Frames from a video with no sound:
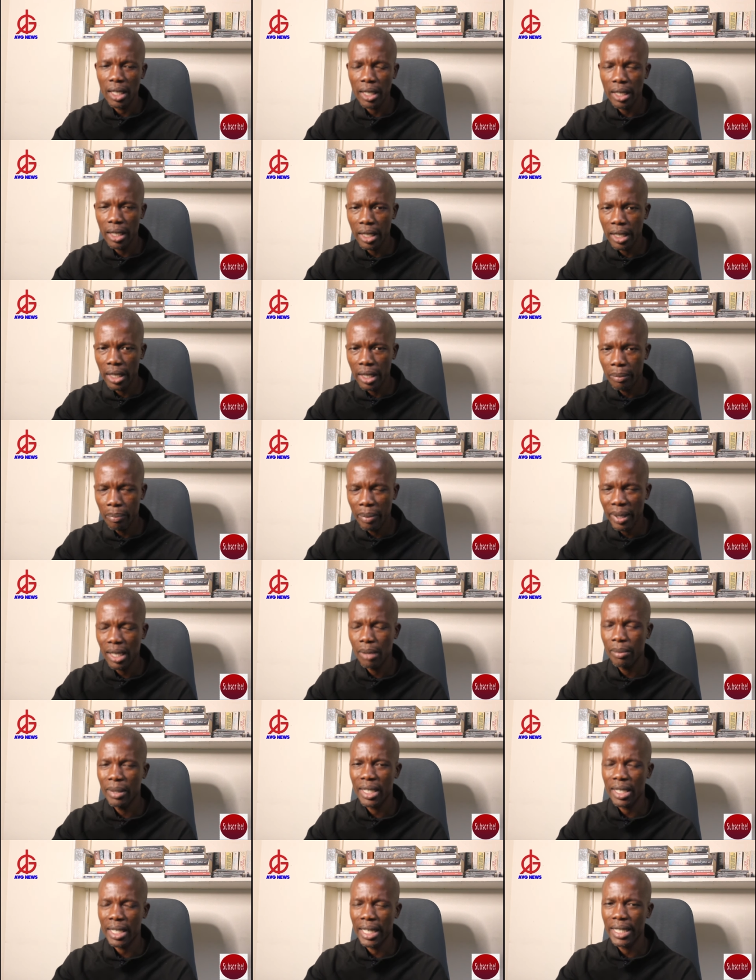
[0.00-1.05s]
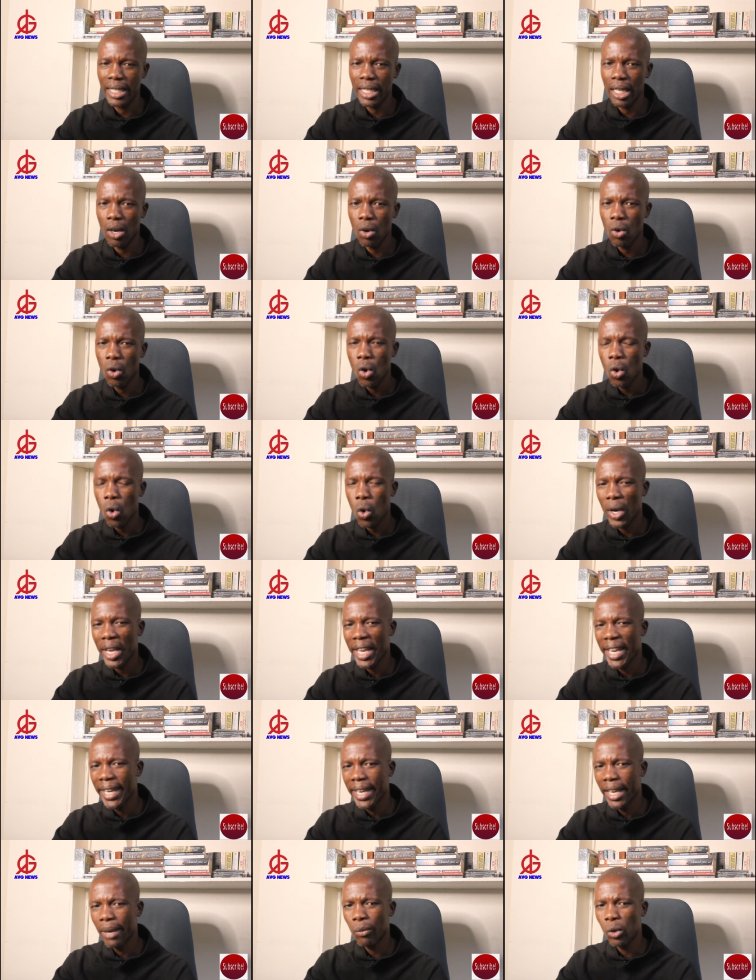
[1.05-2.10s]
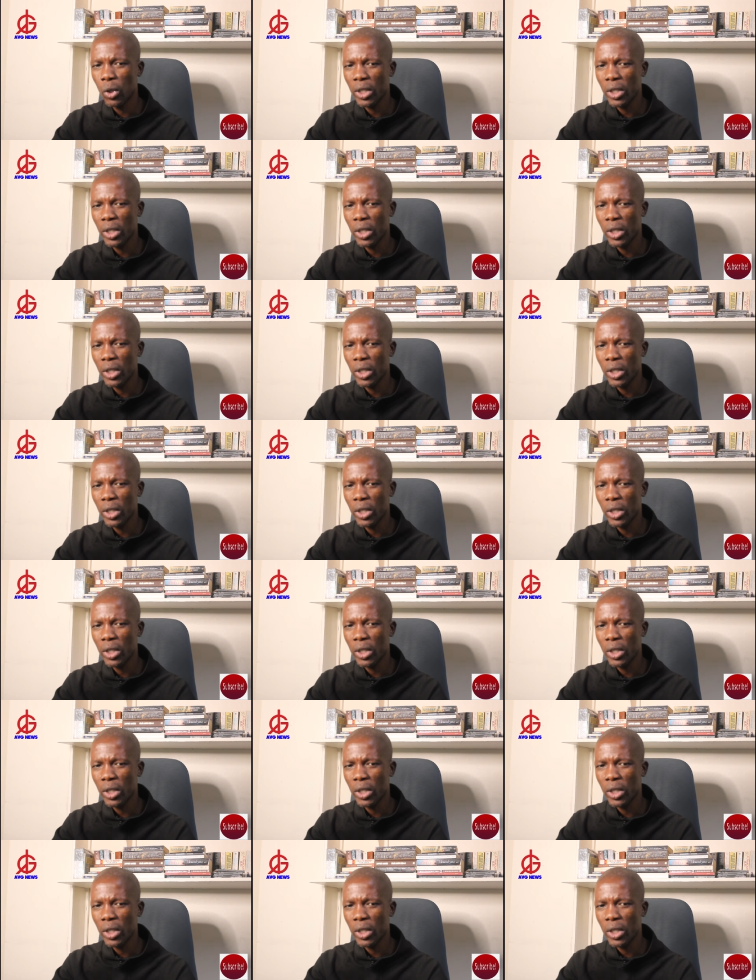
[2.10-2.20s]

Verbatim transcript: in parliament right now or her name